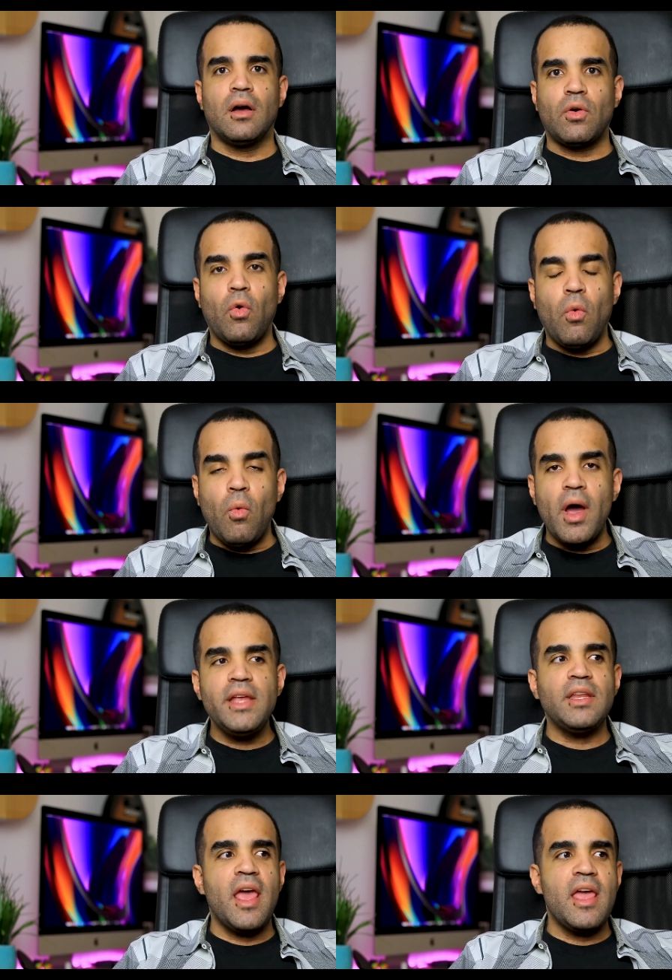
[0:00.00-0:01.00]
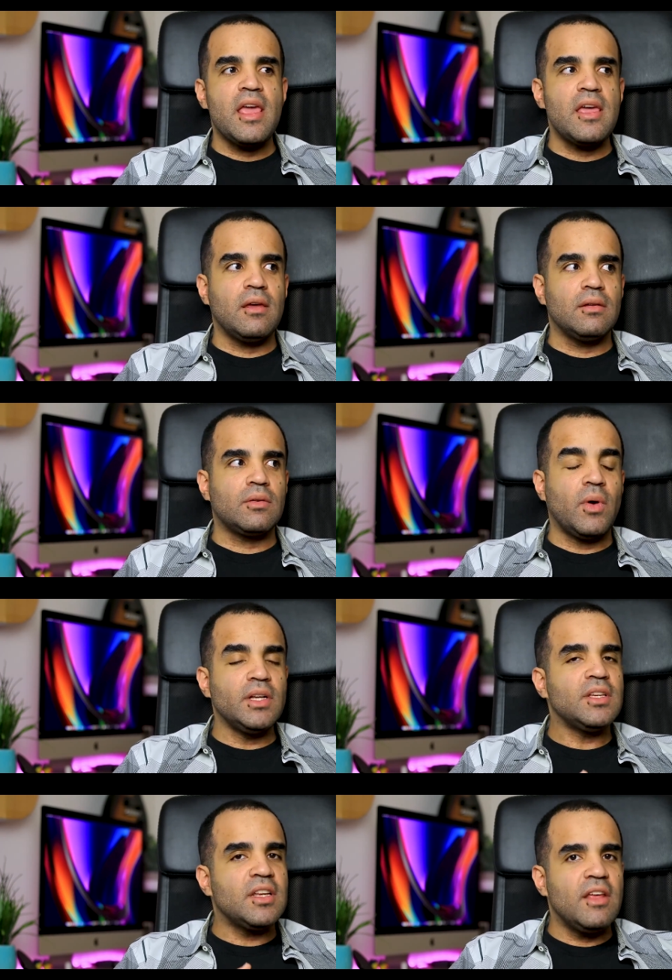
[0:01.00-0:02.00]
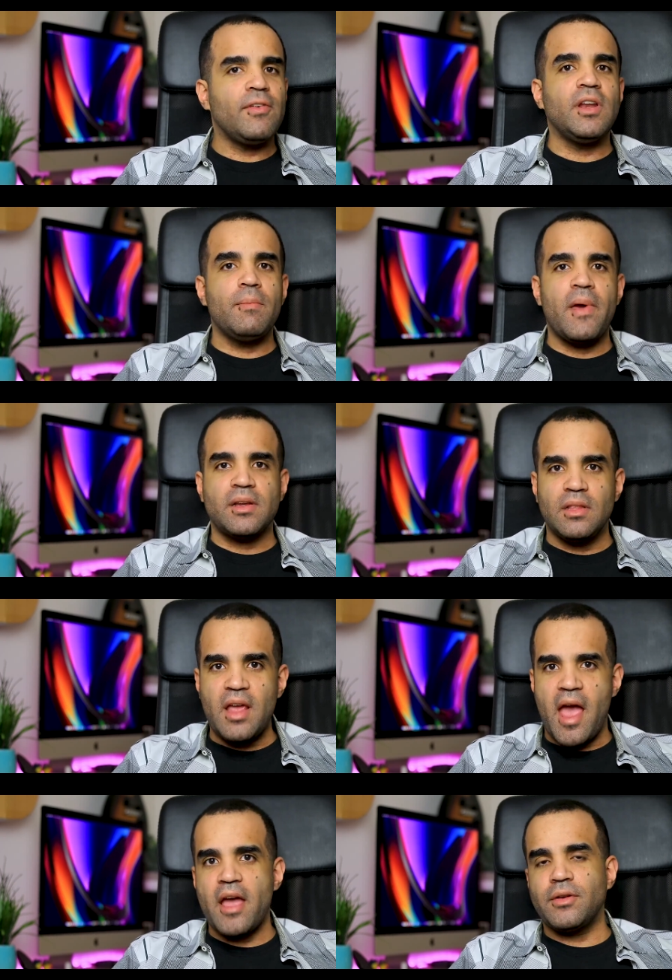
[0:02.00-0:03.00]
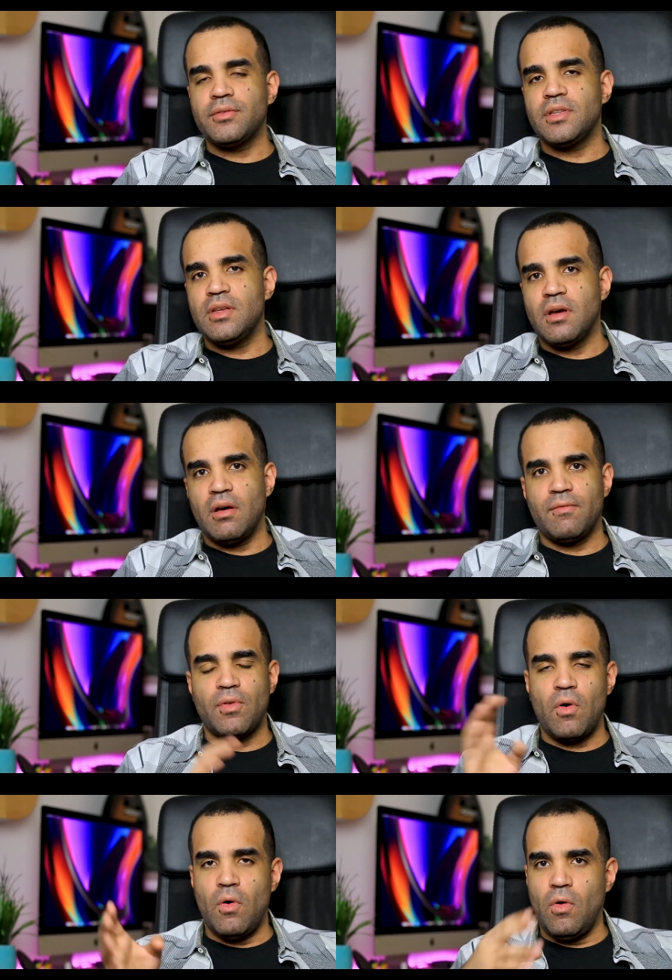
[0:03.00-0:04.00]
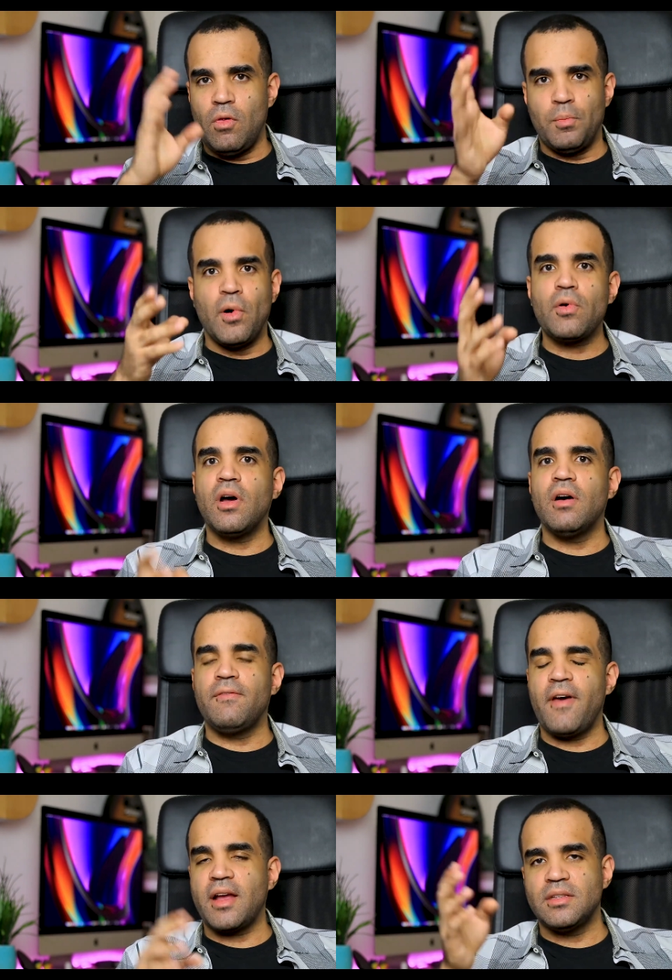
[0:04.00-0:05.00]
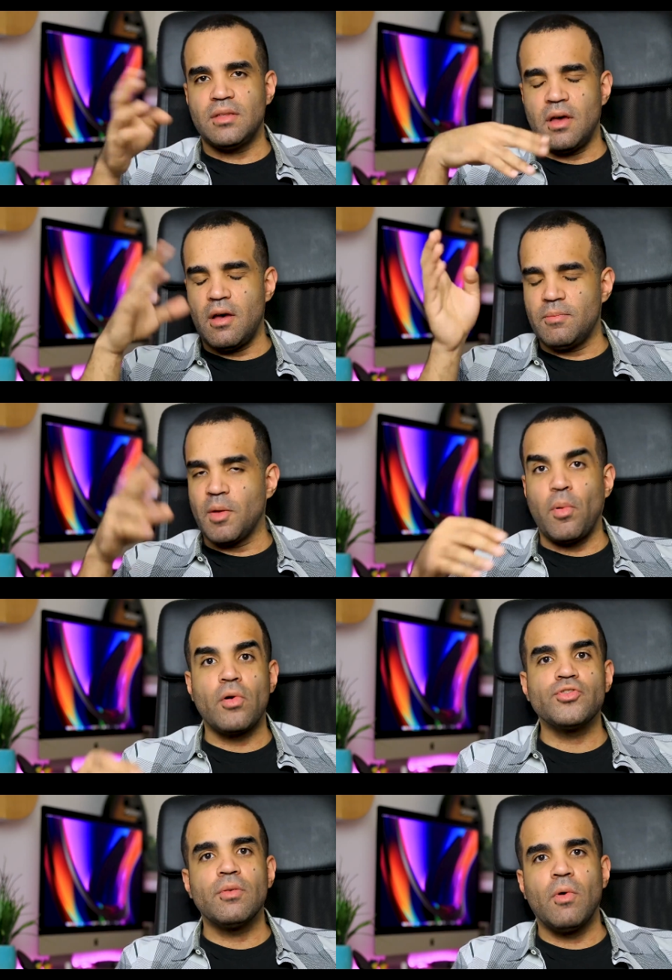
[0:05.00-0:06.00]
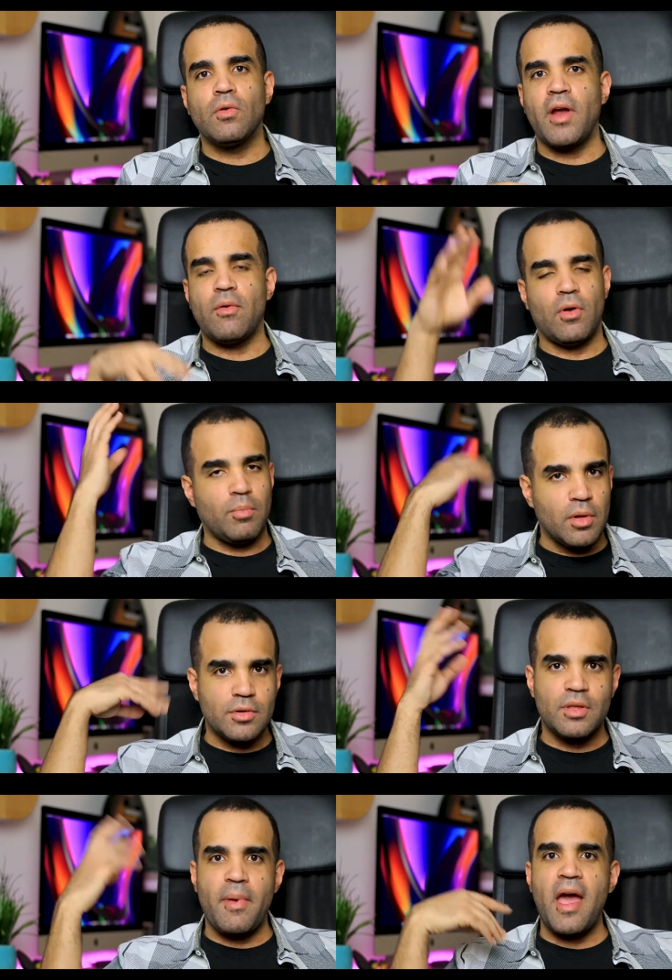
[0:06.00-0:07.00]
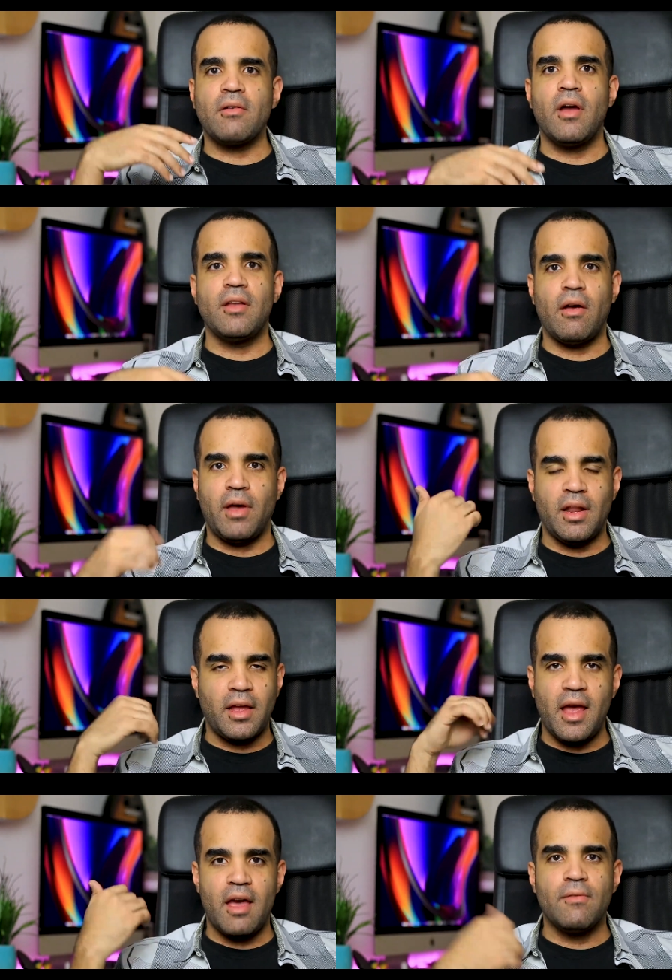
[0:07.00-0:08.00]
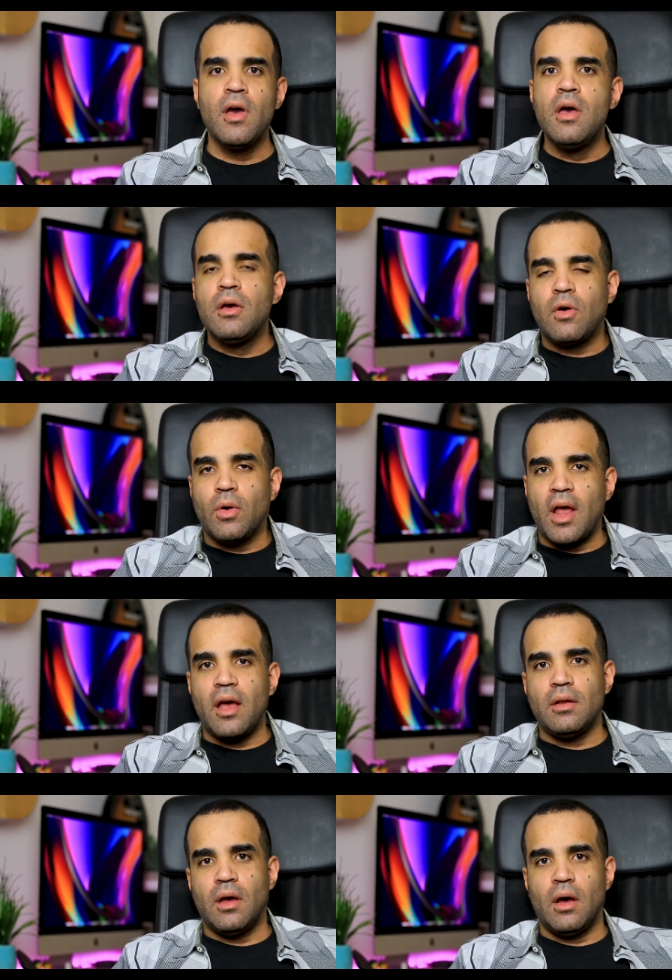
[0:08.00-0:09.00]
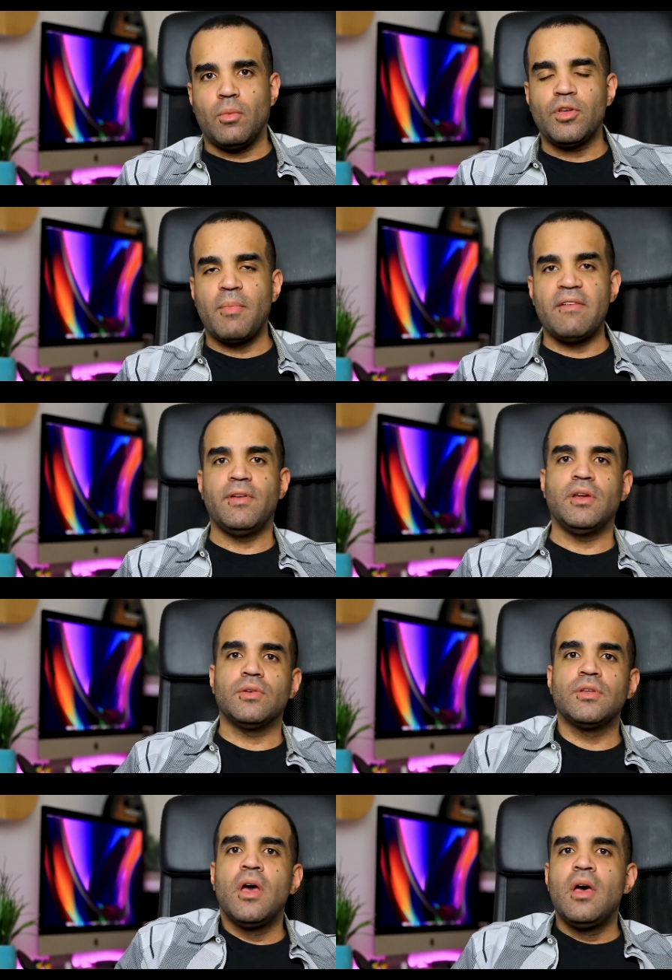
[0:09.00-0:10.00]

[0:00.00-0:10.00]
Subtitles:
quite a significant impact on the accuracy of the whole bokeh effect, the portrait mode, right, where it blurs the background out, kind of like I have going on with my videos.